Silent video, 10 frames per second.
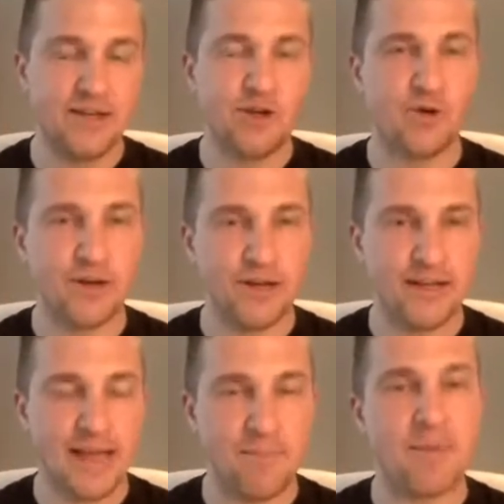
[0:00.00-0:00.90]
going to
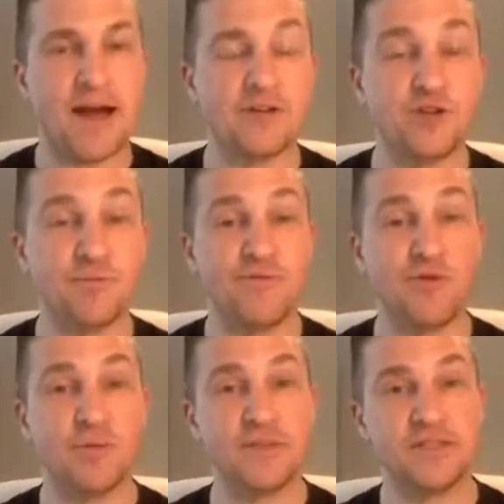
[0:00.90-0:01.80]
impact your
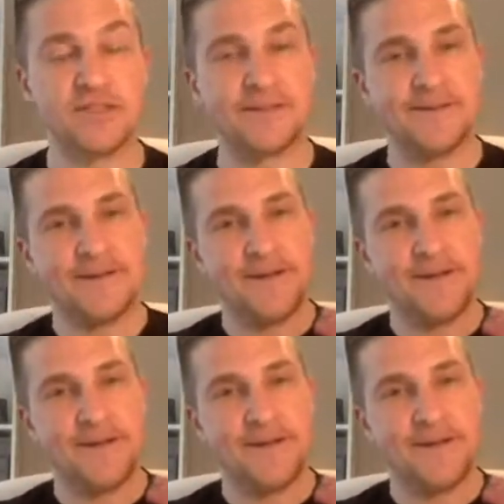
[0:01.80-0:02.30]
performance?